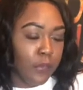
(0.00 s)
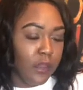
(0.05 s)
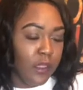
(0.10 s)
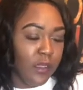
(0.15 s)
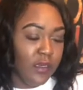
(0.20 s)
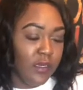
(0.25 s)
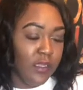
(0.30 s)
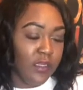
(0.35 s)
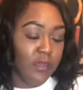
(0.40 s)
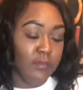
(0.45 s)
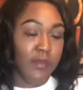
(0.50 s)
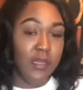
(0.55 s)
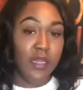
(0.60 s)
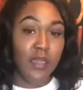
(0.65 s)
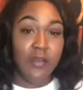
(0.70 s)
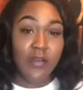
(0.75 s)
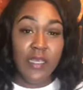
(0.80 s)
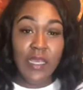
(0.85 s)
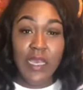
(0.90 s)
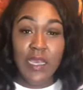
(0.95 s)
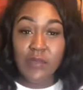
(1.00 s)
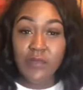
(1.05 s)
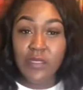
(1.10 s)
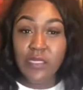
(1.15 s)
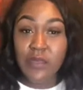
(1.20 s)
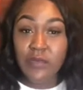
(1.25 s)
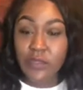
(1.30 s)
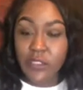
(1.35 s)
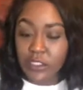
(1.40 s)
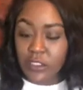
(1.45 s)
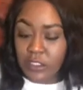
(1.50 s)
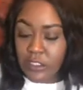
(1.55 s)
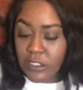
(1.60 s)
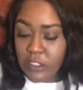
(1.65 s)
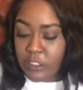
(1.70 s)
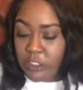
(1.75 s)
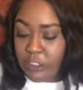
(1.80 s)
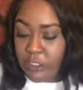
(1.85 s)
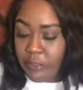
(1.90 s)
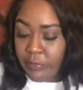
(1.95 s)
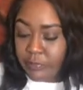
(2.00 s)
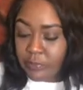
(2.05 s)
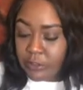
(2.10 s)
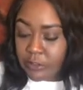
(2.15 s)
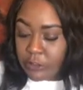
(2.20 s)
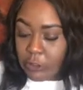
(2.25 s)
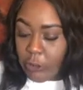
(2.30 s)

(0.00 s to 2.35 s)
Did the bologna ham sandwiches and chips.